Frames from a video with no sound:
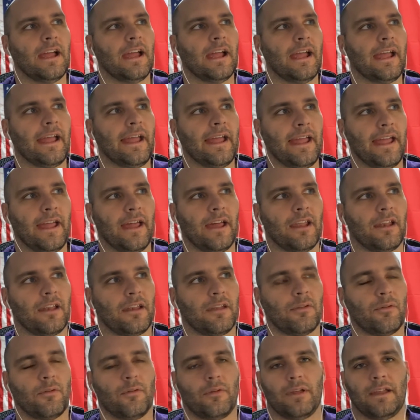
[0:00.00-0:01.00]

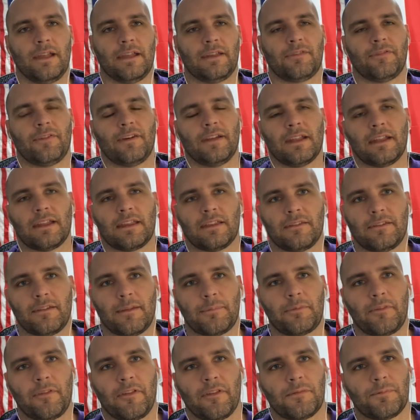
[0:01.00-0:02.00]
And it's funny because
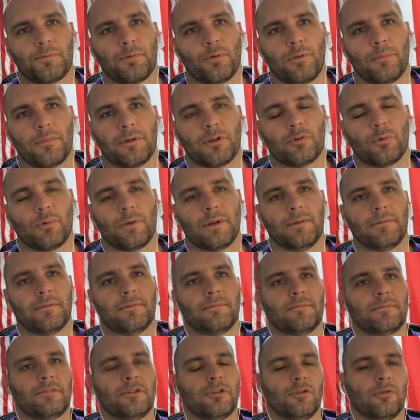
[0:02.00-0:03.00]
up to this point, between
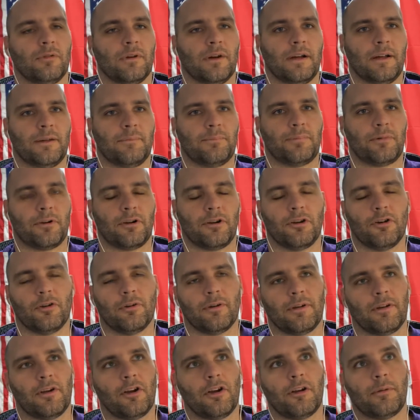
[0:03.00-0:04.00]
Tua,
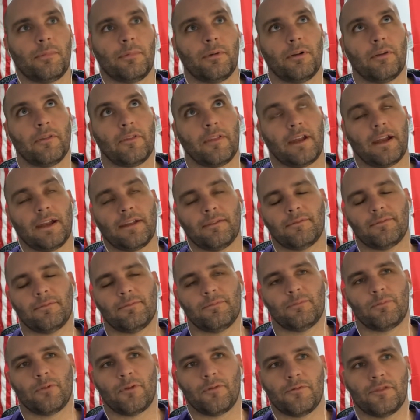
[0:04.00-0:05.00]
Burrow, and Herbert that I've
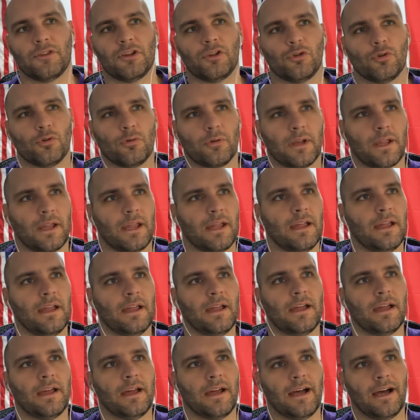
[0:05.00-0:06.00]
reviewed,
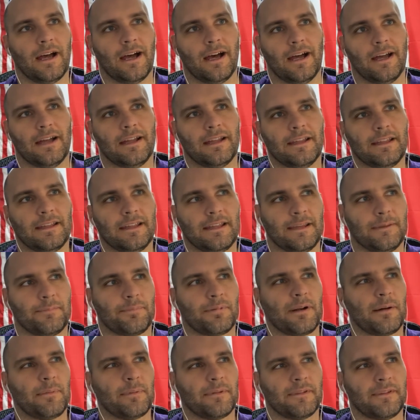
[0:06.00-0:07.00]
he
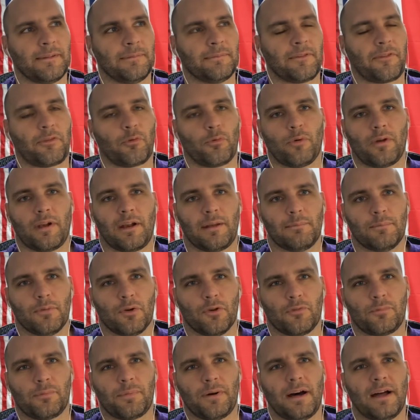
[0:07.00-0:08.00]
probably seems like the one I'm
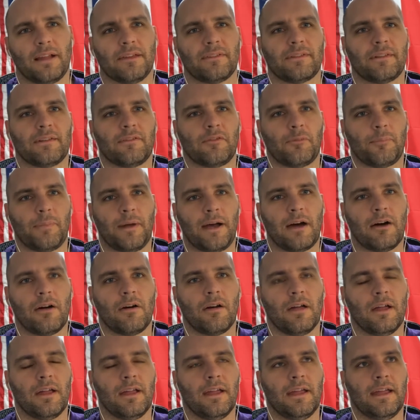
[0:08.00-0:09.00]
most positive
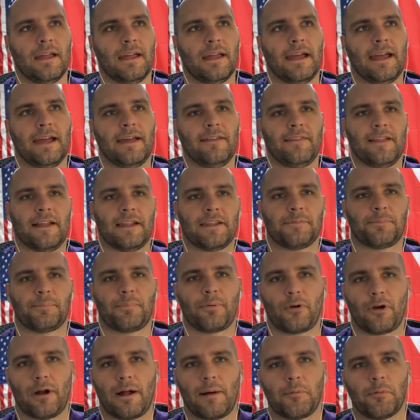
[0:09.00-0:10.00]
about, and that's
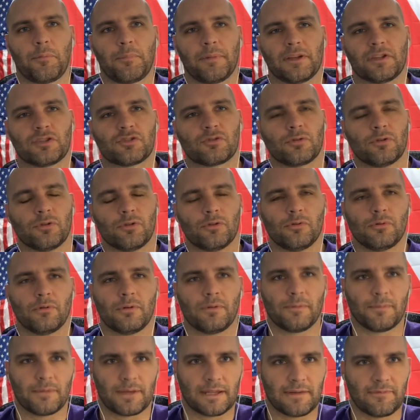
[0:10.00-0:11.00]
probably true
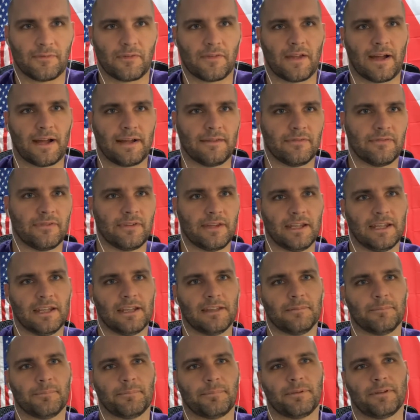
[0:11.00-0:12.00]
given that I've seen
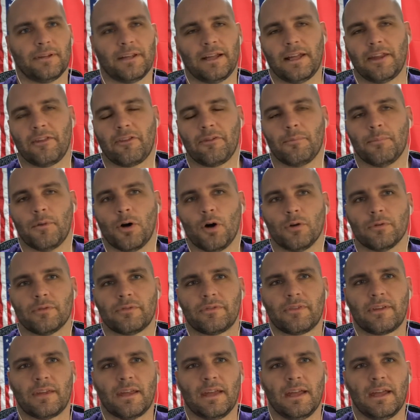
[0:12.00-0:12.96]
him play the most.